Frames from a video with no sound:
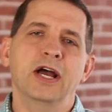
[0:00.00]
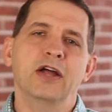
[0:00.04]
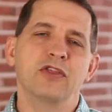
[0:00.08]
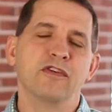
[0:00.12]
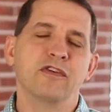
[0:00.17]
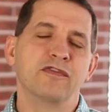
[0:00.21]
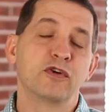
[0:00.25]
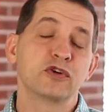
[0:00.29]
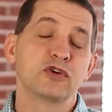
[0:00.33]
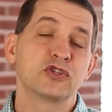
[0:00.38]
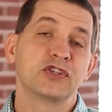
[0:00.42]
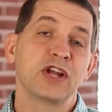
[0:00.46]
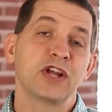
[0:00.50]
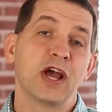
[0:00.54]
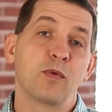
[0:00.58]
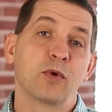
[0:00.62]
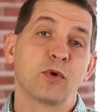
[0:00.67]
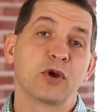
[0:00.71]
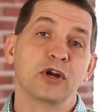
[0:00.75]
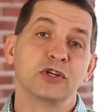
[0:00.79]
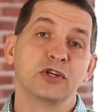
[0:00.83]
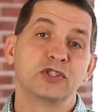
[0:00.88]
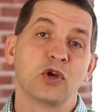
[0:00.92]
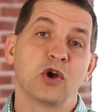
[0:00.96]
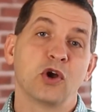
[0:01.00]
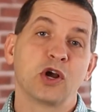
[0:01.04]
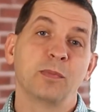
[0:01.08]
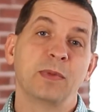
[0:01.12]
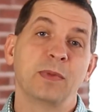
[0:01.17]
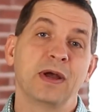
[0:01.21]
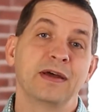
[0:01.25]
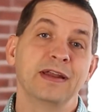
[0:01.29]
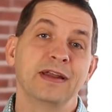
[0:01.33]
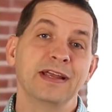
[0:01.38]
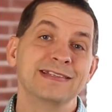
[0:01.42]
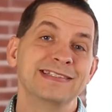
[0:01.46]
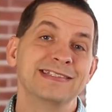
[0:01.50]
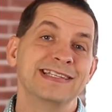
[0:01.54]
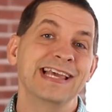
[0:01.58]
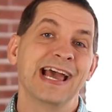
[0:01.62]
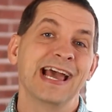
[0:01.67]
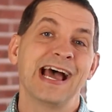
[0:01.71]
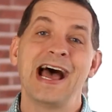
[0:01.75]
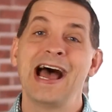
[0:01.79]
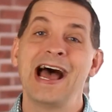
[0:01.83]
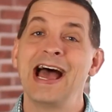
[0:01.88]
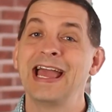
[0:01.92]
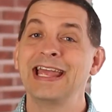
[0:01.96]
The first style we're going to talk about is the
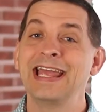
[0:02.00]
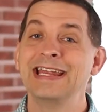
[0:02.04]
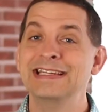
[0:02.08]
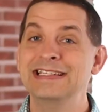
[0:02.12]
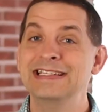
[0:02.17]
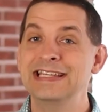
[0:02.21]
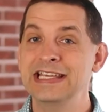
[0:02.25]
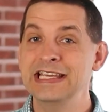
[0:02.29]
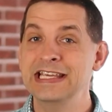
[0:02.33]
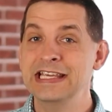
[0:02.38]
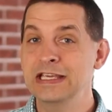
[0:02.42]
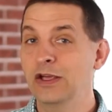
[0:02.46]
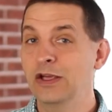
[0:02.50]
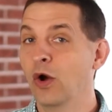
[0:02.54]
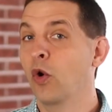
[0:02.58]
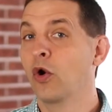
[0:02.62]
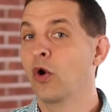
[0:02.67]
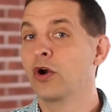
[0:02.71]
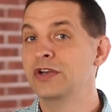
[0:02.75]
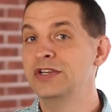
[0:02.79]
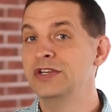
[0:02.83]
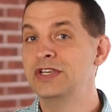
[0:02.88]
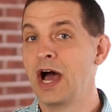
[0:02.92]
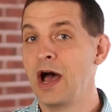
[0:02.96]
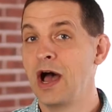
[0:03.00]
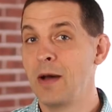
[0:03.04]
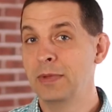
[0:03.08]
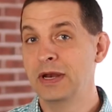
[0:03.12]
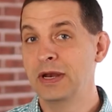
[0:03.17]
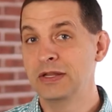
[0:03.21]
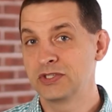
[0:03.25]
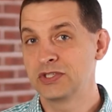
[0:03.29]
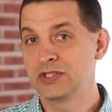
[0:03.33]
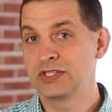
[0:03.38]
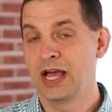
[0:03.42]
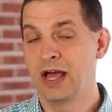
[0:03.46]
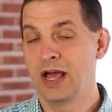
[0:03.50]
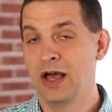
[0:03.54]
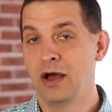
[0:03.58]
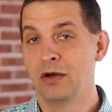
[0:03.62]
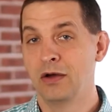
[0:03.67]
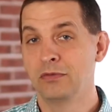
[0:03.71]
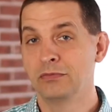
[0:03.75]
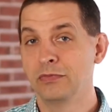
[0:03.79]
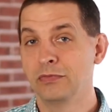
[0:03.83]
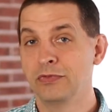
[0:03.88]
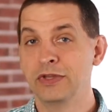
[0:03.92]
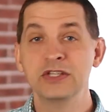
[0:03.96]
high D or dominant style.
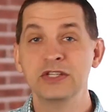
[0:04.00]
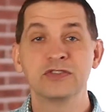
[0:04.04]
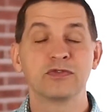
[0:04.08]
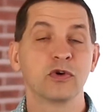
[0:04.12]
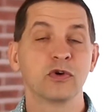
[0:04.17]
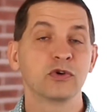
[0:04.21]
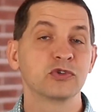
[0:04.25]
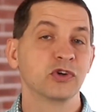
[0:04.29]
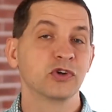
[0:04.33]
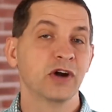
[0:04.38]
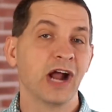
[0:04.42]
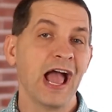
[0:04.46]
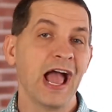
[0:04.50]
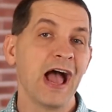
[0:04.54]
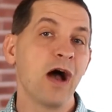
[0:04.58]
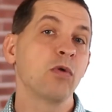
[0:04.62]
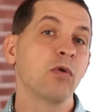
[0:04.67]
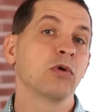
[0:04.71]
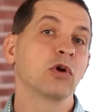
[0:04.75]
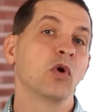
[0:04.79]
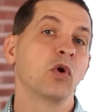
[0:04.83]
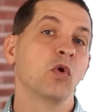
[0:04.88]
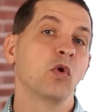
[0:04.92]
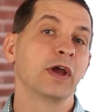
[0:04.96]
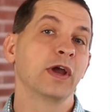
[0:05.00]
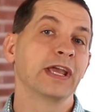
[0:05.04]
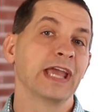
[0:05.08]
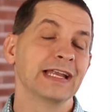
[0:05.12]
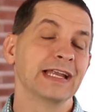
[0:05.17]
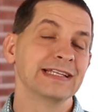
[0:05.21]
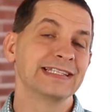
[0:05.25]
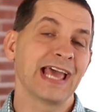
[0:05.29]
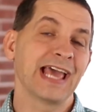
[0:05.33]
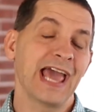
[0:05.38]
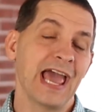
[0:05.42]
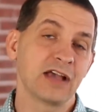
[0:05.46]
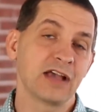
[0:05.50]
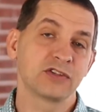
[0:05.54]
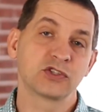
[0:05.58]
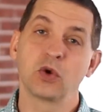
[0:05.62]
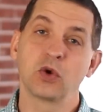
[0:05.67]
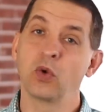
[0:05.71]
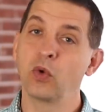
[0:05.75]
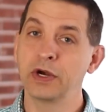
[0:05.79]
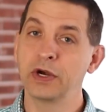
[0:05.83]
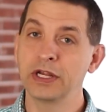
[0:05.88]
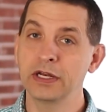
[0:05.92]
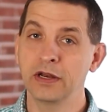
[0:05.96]
These folks are outgoing and
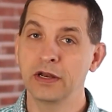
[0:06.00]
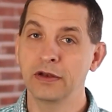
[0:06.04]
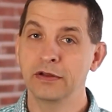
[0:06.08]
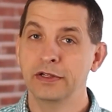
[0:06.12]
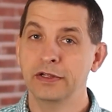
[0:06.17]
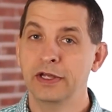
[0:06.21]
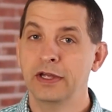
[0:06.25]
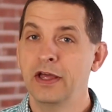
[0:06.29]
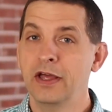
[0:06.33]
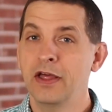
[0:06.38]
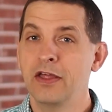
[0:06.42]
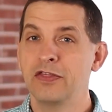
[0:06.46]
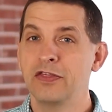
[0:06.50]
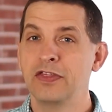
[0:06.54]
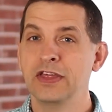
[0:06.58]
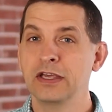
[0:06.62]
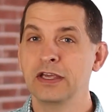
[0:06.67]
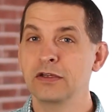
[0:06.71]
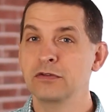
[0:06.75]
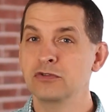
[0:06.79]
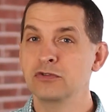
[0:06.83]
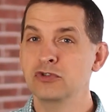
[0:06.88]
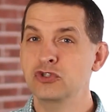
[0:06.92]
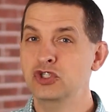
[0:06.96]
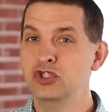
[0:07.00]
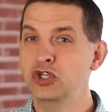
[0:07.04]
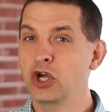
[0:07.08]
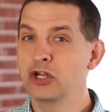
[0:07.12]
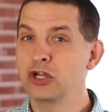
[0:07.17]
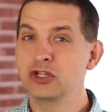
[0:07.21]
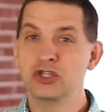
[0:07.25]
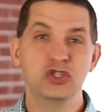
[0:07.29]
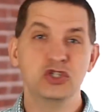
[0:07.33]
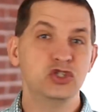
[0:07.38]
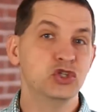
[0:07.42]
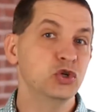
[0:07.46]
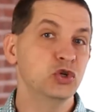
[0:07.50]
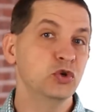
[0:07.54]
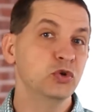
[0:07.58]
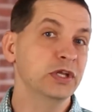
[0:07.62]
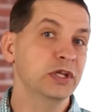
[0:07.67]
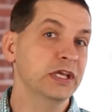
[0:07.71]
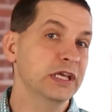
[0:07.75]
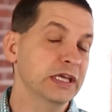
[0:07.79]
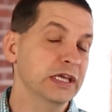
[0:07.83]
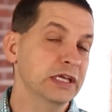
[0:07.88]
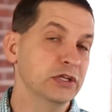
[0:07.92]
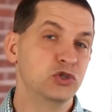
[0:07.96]
task-oriented. Think Judge
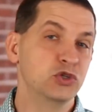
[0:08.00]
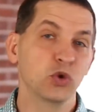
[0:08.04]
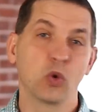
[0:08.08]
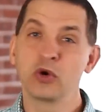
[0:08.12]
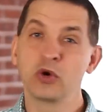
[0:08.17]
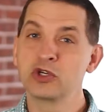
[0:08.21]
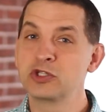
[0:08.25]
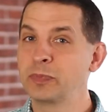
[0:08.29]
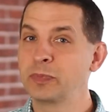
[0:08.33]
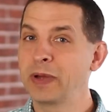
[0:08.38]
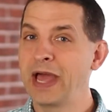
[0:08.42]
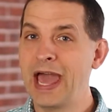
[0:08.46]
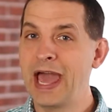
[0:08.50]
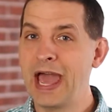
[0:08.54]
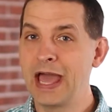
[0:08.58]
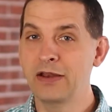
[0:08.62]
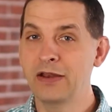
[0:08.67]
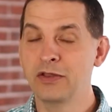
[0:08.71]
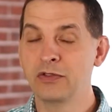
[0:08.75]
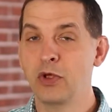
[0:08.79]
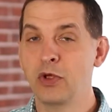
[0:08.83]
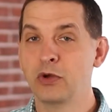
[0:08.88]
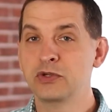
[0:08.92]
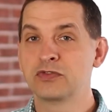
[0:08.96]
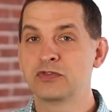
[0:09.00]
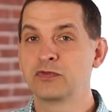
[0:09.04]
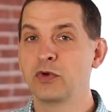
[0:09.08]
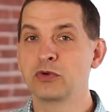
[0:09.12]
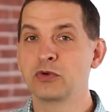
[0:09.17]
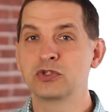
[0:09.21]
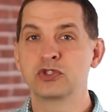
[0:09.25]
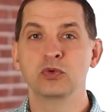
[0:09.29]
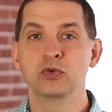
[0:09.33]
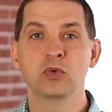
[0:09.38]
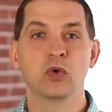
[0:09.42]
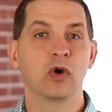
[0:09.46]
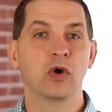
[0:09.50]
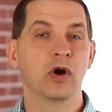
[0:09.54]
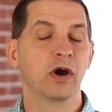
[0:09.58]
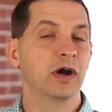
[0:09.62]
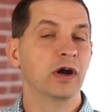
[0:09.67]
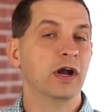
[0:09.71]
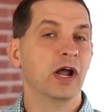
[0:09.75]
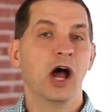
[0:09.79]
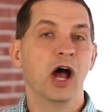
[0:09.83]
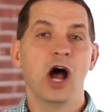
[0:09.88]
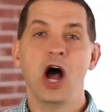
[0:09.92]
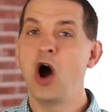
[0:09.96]
Judy, George Patton, those folks who are
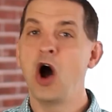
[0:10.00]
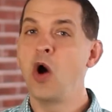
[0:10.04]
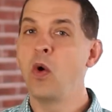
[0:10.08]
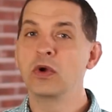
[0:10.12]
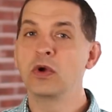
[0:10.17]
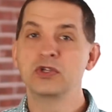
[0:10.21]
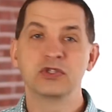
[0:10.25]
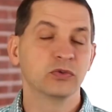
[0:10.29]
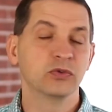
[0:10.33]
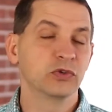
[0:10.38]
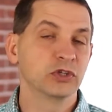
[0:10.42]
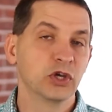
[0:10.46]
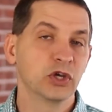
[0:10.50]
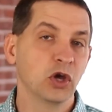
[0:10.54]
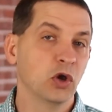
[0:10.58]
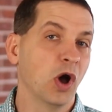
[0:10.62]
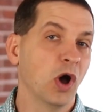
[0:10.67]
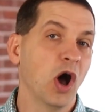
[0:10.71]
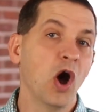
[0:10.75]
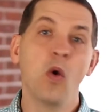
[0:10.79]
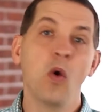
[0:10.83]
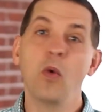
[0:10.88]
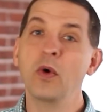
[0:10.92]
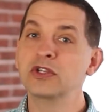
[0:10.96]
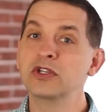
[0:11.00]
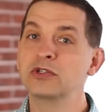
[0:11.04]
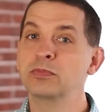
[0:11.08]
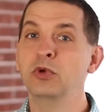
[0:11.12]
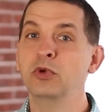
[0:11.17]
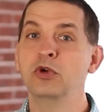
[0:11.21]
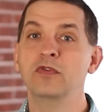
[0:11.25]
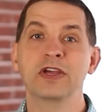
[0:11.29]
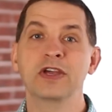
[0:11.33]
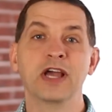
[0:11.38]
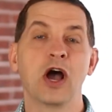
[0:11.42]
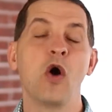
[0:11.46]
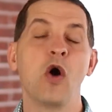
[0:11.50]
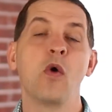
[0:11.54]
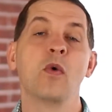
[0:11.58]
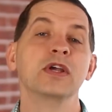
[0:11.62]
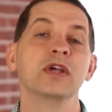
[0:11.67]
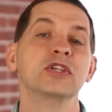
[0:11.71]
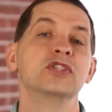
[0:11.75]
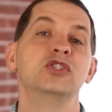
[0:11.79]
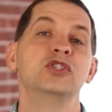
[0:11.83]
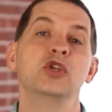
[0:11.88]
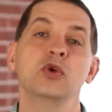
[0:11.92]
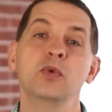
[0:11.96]
always on the go, always moving,
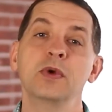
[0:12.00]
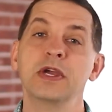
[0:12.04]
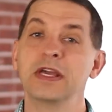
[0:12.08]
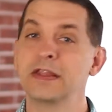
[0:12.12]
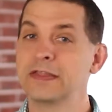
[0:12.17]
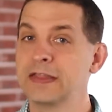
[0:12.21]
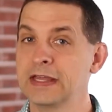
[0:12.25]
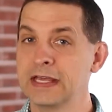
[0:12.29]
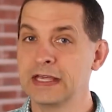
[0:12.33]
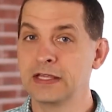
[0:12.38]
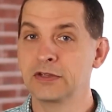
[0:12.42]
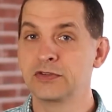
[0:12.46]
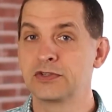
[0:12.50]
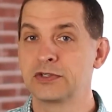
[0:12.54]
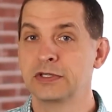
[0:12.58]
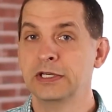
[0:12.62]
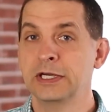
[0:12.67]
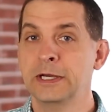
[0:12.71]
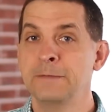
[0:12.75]
always doing things.